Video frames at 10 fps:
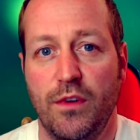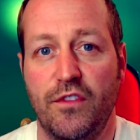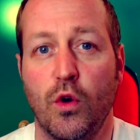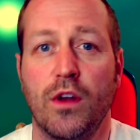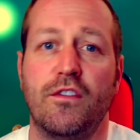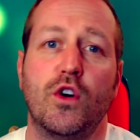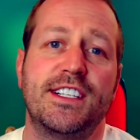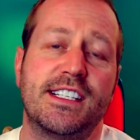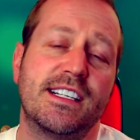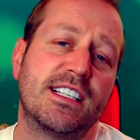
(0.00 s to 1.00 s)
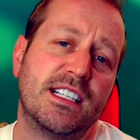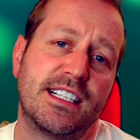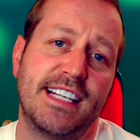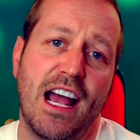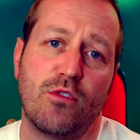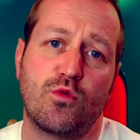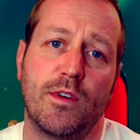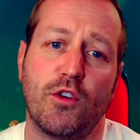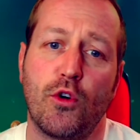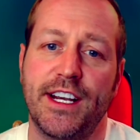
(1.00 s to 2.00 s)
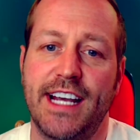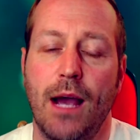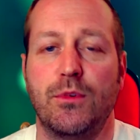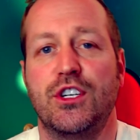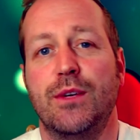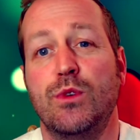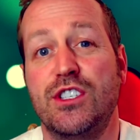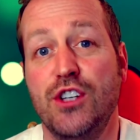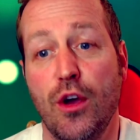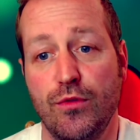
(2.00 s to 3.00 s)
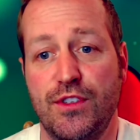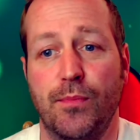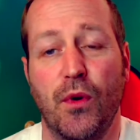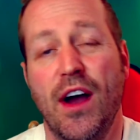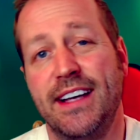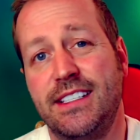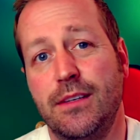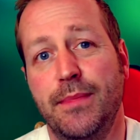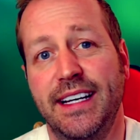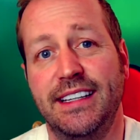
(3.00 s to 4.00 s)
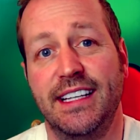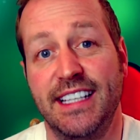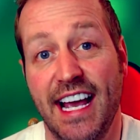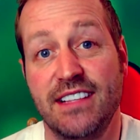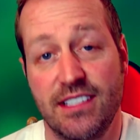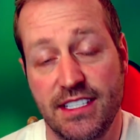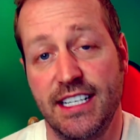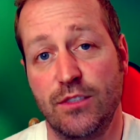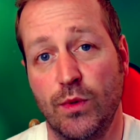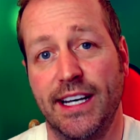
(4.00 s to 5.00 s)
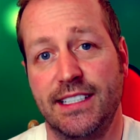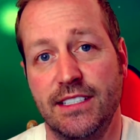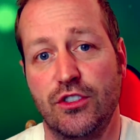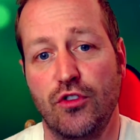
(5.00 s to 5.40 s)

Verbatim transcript: With all the voices and the sounds we've already captured, it was no surprise to me that the entities were getting